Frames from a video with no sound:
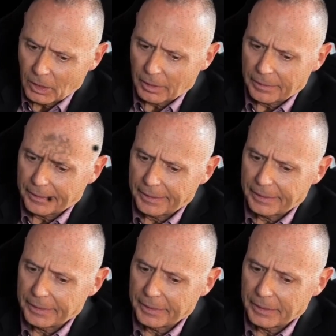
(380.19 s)
they are not
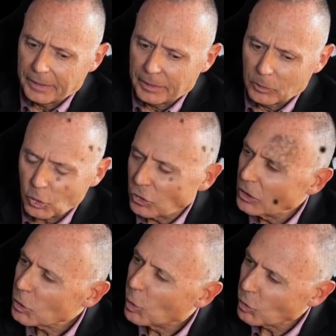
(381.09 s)
exclusive to
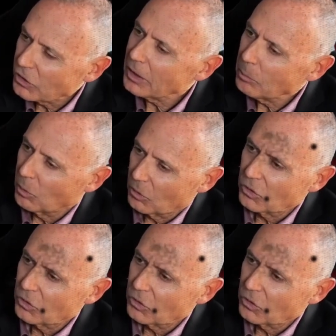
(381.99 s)
psychopathy.